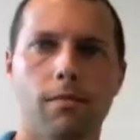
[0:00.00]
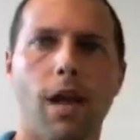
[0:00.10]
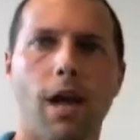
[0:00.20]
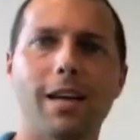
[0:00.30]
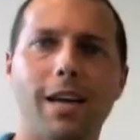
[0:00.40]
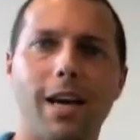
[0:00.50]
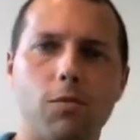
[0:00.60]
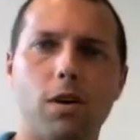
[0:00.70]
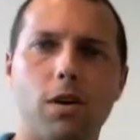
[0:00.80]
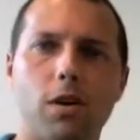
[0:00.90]
Hi again,
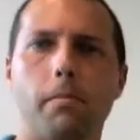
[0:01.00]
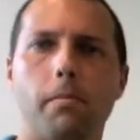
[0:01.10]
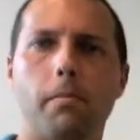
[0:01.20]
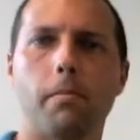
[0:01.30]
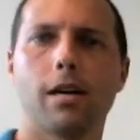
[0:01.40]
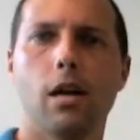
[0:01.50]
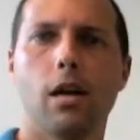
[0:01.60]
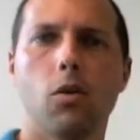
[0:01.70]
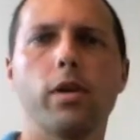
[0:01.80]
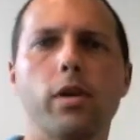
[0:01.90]
welcome back.
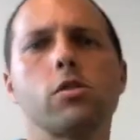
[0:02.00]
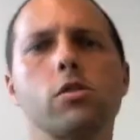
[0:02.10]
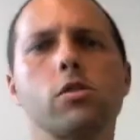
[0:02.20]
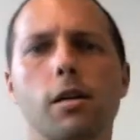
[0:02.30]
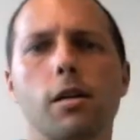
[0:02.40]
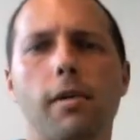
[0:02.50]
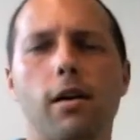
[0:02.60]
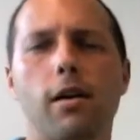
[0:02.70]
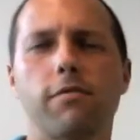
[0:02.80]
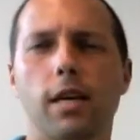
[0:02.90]
We are talking
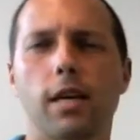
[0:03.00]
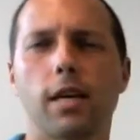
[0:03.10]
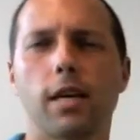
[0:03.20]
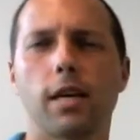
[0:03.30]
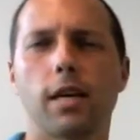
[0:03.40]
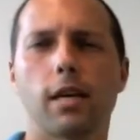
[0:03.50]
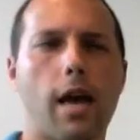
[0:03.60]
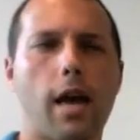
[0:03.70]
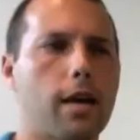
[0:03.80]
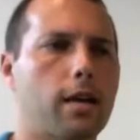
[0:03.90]
about finding
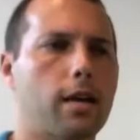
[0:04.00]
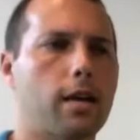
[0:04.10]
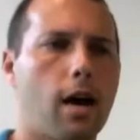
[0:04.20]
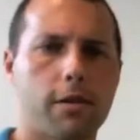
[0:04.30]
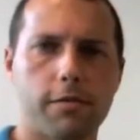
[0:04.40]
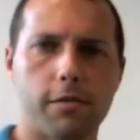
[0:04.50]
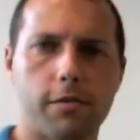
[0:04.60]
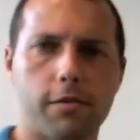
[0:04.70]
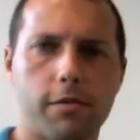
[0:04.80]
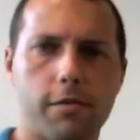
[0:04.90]
a confidence
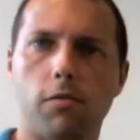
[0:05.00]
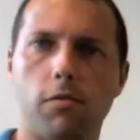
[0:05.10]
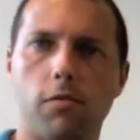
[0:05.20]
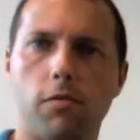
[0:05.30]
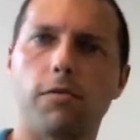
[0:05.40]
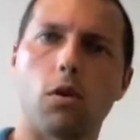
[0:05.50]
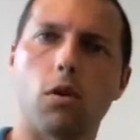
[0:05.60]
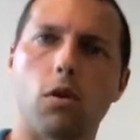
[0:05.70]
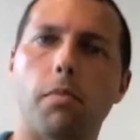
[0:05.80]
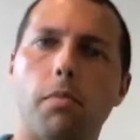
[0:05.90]
interval
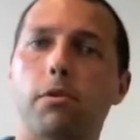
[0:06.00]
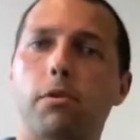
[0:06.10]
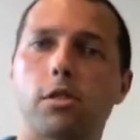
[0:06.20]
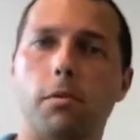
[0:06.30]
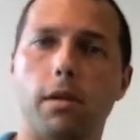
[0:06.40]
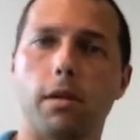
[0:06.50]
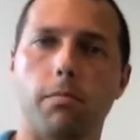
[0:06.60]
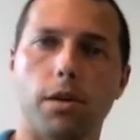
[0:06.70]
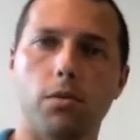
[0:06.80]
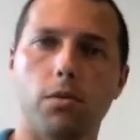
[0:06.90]
for population mean
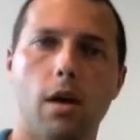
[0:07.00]
mu.